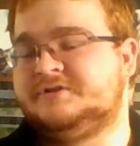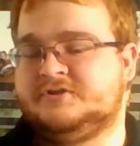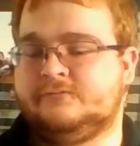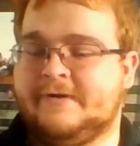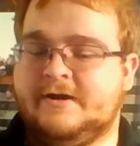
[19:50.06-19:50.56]
it's
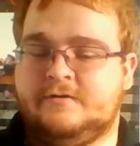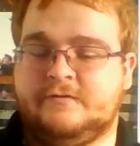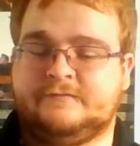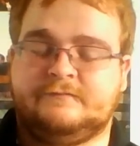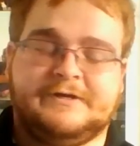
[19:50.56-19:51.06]
the rain on
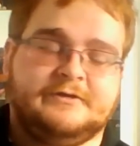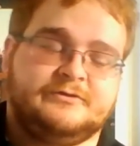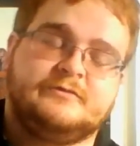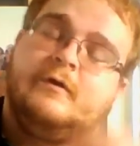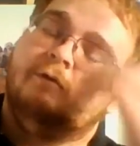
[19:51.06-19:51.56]
the freaking
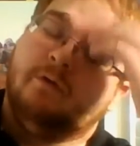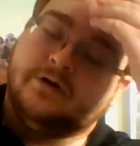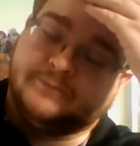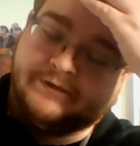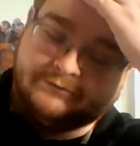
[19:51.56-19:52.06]
Star
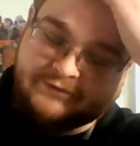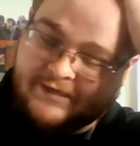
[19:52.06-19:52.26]
Wars prequels.